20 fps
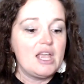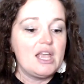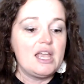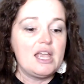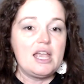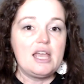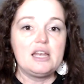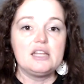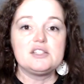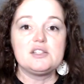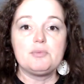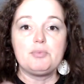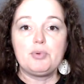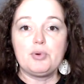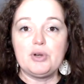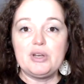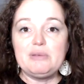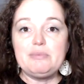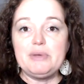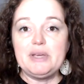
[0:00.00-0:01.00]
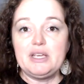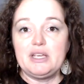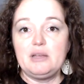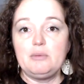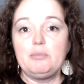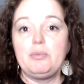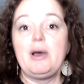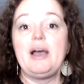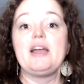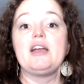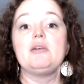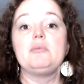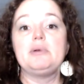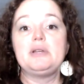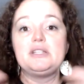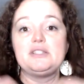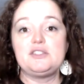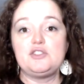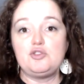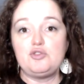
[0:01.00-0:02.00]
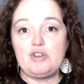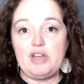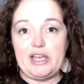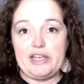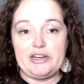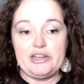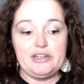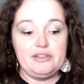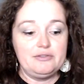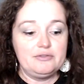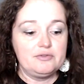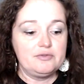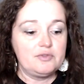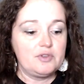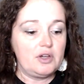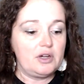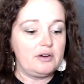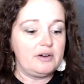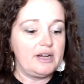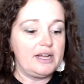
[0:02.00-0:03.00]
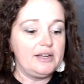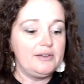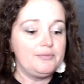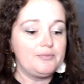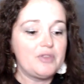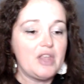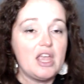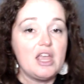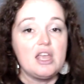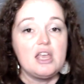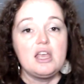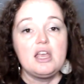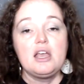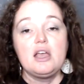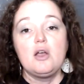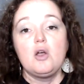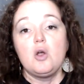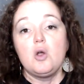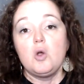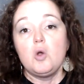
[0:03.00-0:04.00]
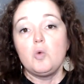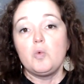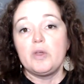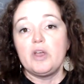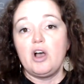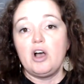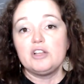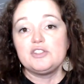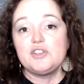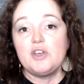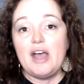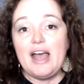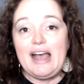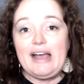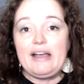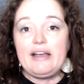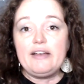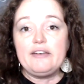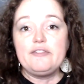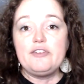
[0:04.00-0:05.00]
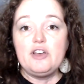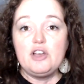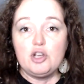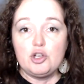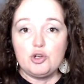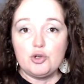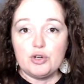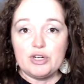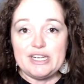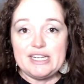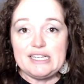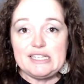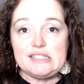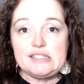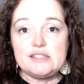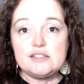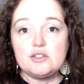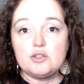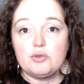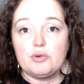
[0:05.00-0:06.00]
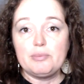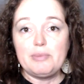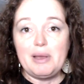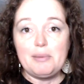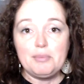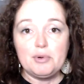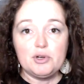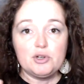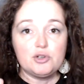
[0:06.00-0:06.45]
and it's a pretty big empire, but it's united. All right. We also have Greece. Remember,